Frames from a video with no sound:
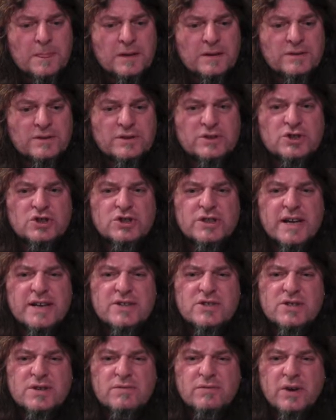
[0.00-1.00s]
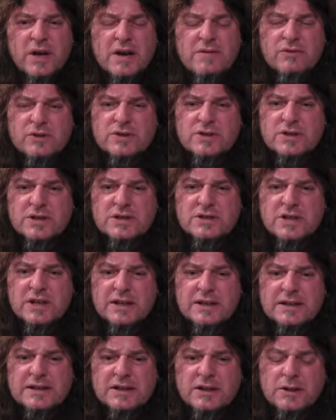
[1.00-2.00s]
chinense flavour is a
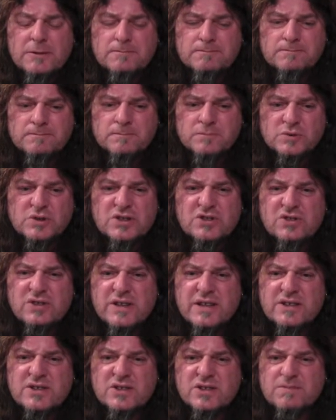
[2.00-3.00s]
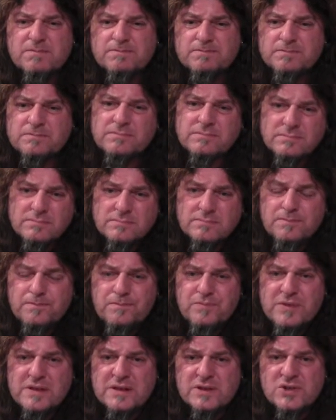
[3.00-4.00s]
little, it's
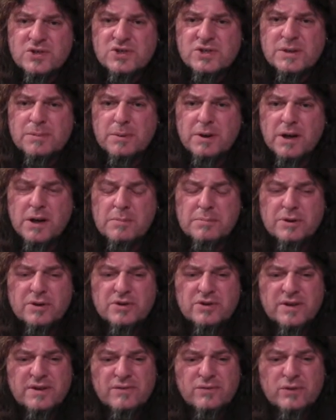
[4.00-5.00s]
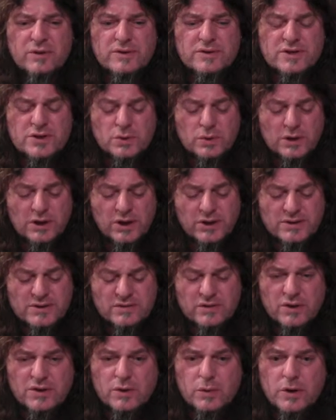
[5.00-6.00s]
similar but different to a lot
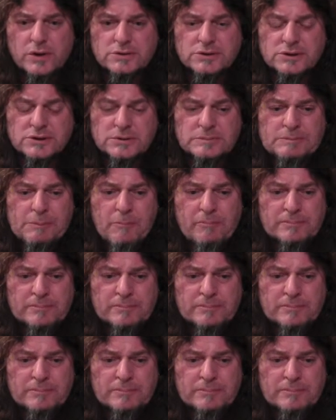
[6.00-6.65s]
of other ones.